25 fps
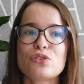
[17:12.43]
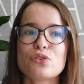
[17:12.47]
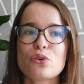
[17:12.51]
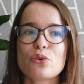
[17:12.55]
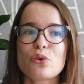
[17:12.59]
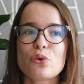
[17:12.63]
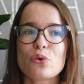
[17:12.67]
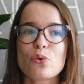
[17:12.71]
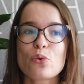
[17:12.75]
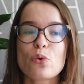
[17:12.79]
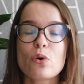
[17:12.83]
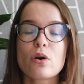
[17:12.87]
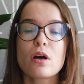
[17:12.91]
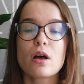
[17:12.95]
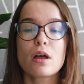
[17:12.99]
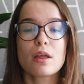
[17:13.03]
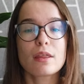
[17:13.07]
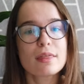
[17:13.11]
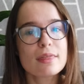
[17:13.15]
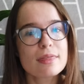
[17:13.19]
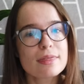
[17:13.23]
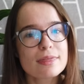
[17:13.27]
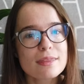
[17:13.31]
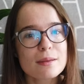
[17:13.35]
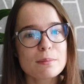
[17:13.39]

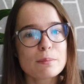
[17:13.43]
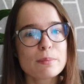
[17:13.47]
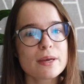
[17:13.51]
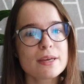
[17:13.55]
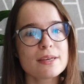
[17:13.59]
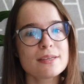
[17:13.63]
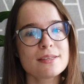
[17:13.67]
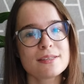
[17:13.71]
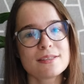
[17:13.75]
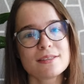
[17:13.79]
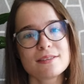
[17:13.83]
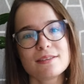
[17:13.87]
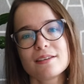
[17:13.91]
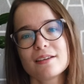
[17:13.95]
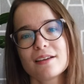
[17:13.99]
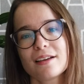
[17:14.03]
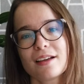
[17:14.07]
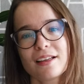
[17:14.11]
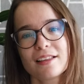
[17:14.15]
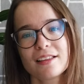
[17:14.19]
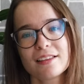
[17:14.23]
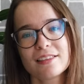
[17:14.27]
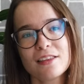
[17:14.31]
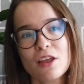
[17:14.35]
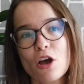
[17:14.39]
So the best
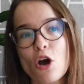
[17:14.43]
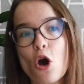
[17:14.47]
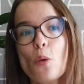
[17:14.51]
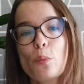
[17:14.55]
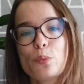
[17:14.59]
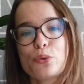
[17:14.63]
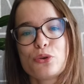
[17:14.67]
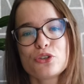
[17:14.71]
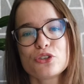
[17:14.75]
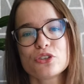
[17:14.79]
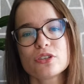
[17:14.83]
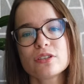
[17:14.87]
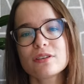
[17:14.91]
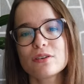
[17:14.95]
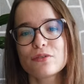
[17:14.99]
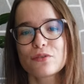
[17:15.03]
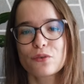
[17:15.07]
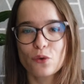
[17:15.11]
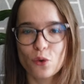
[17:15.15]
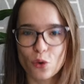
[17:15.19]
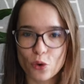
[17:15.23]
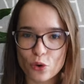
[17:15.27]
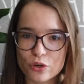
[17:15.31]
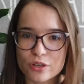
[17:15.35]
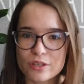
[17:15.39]
option,
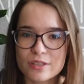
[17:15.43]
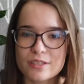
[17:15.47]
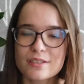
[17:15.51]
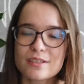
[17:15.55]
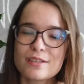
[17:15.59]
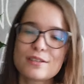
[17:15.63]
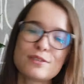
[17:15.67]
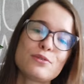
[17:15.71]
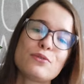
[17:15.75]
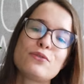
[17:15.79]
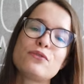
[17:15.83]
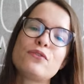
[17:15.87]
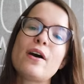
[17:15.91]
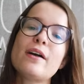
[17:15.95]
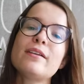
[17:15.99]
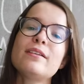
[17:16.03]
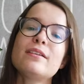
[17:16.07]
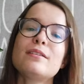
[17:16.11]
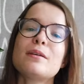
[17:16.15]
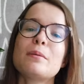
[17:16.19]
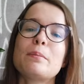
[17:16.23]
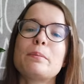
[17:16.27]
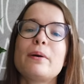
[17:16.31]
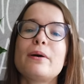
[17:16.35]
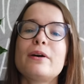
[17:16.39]
of course, is to
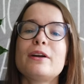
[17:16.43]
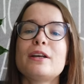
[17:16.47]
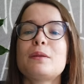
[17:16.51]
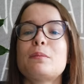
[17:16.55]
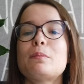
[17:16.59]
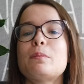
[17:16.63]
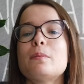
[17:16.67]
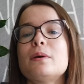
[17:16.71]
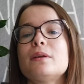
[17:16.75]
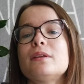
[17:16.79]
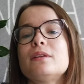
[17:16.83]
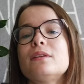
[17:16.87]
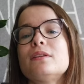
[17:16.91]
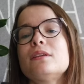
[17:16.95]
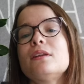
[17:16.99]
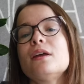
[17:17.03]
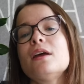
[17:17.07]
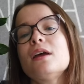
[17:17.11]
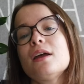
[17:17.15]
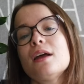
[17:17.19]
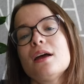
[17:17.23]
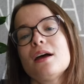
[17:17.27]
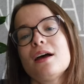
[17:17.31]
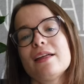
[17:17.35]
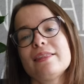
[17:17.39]
find an apartment
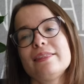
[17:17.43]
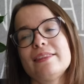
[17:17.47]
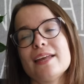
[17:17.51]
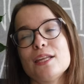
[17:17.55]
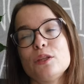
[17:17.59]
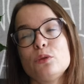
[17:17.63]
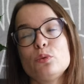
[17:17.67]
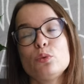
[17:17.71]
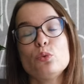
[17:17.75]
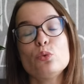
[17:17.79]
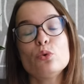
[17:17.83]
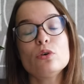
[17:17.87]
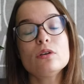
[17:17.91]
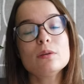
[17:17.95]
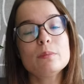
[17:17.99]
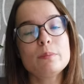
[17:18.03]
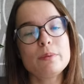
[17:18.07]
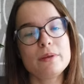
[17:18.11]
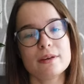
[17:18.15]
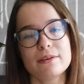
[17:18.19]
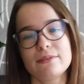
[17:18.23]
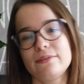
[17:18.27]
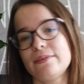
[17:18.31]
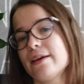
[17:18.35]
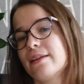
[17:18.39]
that will
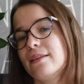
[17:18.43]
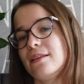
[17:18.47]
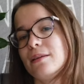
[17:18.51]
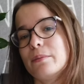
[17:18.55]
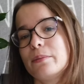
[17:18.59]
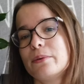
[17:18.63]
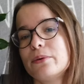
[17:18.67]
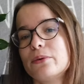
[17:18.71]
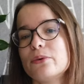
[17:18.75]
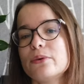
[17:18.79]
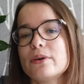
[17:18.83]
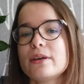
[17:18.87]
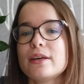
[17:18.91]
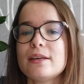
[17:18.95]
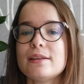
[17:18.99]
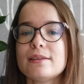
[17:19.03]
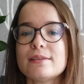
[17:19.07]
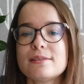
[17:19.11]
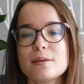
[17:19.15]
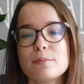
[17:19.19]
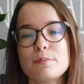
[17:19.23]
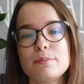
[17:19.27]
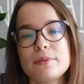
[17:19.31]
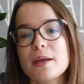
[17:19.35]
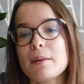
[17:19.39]
be available in
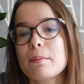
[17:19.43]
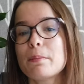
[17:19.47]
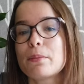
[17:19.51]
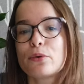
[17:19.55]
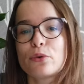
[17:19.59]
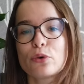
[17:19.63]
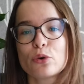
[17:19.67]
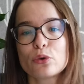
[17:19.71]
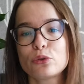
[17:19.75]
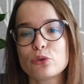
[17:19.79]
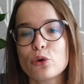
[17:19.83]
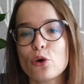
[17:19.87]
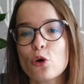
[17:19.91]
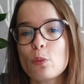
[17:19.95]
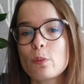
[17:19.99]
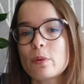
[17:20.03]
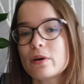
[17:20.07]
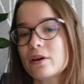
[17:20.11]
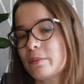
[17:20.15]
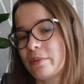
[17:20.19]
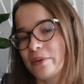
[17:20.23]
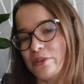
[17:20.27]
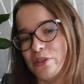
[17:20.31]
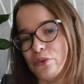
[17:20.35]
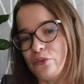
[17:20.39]
September,
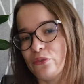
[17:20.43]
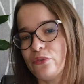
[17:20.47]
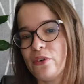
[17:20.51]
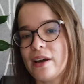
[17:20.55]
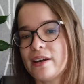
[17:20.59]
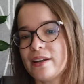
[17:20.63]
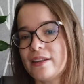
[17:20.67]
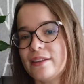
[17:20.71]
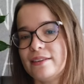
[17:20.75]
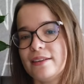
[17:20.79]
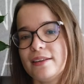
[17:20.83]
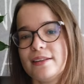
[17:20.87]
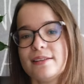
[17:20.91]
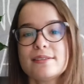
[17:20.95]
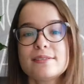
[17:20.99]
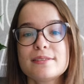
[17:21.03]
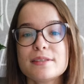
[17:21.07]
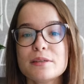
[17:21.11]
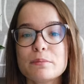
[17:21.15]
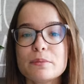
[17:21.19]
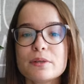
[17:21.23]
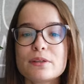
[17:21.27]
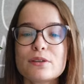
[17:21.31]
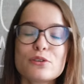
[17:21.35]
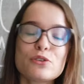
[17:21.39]
October, but you find it in
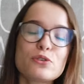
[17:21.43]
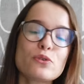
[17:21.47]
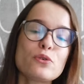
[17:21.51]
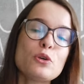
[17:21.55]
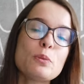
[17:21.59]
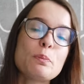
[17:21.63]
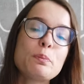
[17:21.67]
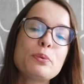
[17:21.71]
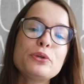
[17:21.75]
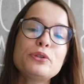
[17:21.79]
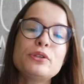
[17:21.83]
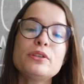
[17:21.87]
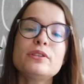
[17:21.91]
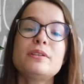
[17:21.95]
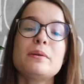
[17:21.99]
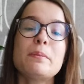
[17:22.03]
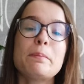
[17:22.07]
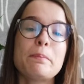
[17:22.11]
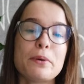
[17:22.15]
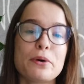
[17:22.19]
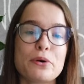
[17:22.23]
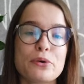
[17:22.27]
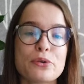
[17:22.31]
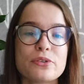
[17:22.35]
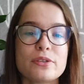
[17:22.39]
summer, so you put a
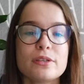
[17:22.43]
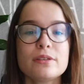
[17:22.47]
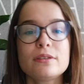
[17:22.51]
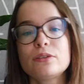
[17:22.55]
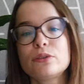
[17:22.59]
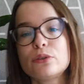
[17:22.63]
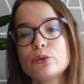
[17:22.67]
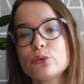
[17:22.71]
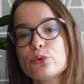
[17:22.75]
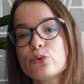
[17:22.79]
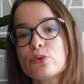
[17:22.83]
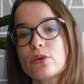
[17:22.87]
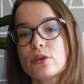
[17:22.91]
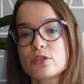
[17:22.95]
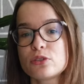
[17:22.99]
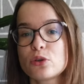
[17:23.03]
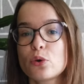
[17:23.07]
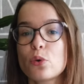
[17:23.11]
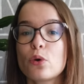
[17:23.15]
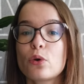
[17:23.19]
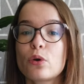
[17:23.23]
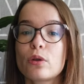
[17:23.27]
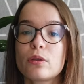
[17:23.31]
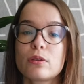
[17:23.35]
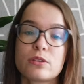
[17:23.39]
deposit
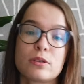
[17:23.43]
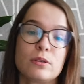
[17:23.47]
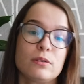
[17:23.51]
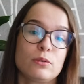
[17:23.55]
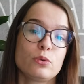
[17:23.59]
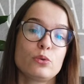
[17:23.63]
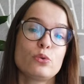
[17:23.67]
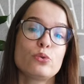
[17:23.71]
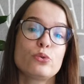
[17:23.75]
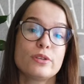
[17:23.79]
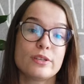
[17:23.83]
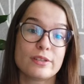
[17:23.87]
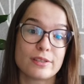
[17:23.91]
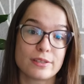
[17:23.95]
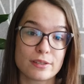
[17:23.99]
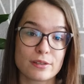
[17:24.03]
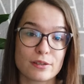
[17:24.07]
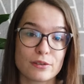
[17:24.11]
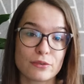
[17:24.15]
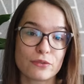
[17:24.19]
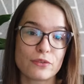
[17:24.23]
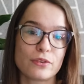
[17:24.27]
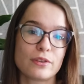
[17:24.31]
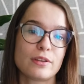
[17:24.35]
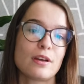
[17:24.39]
to
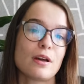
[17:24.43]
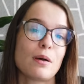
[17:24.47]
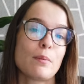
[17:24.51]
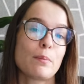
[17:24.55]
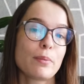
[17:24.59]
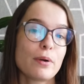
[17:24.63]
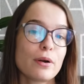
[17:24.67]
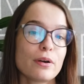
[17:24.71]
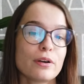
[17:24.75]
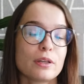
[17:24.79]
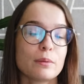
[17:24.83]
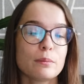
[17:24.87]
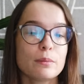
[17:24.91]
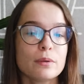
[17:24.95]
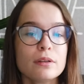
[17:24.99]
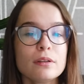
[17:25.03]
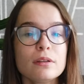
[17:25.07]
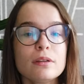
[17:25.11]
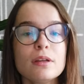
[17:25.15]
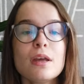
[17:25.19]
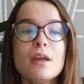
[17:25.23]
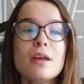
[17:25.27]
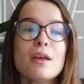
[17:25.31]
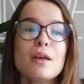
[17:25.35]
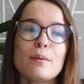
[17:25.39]
reserve the
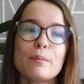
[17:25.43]
apartment.